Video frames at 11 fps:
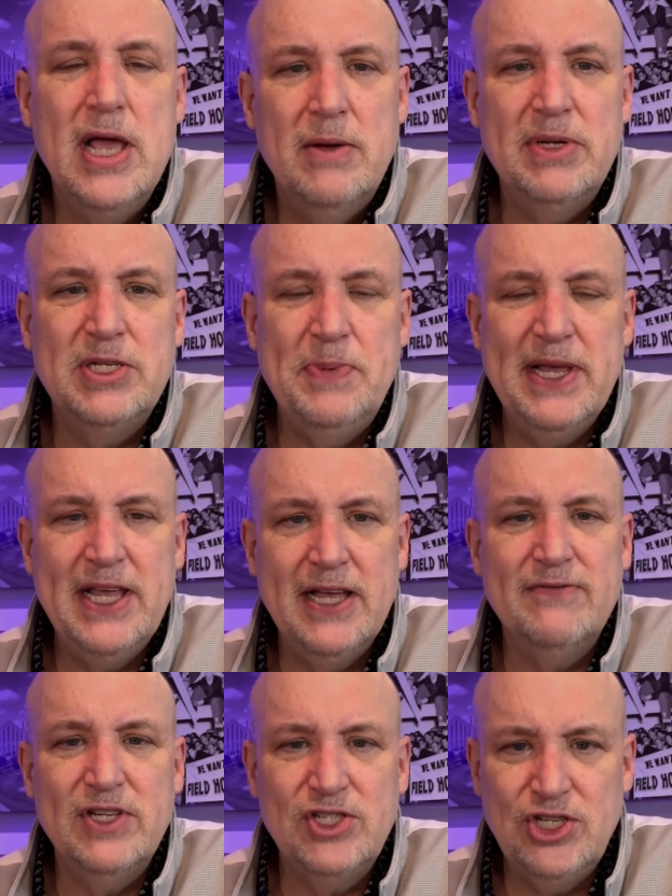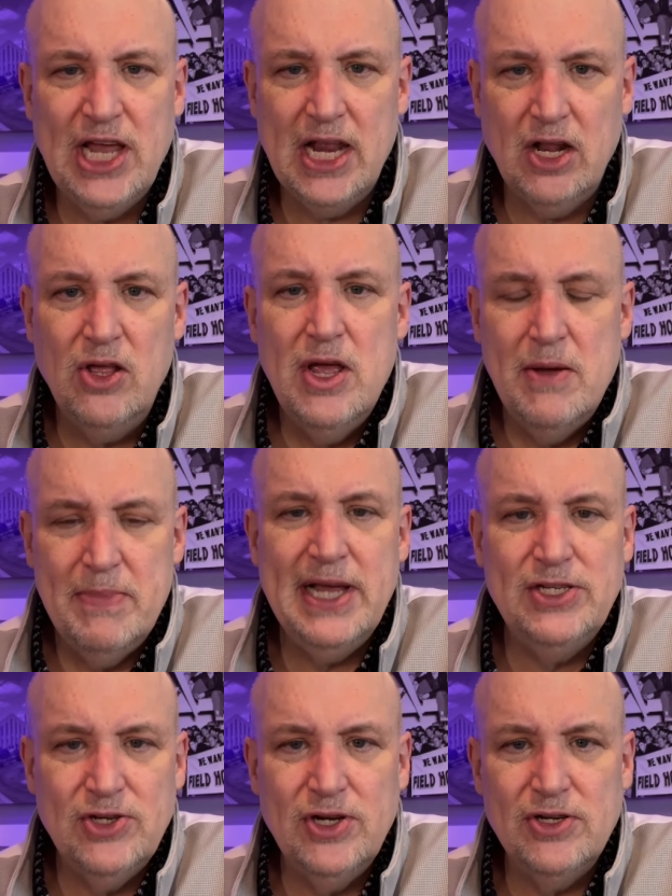But speaking of this channel, make
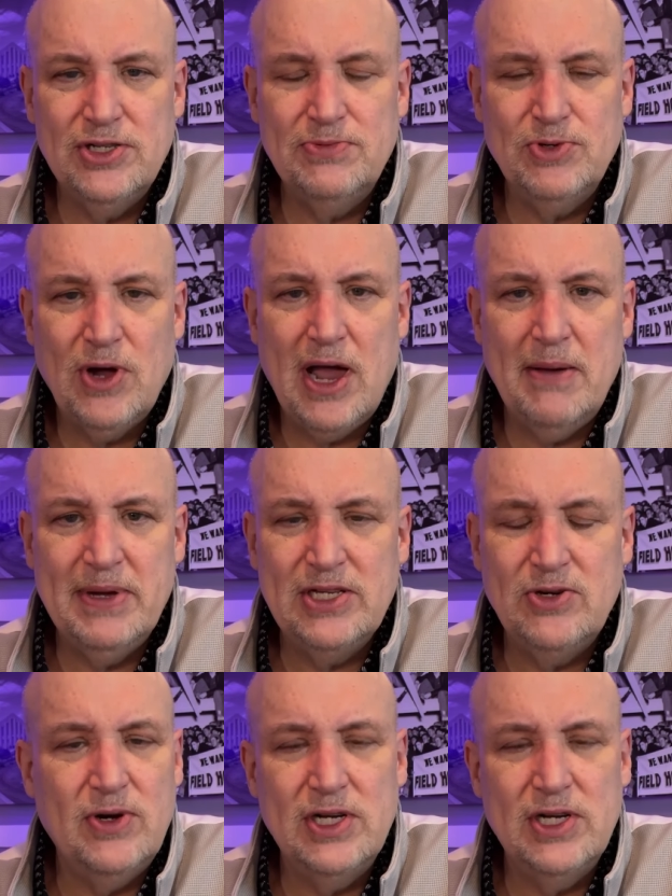sure you're subscribing to it.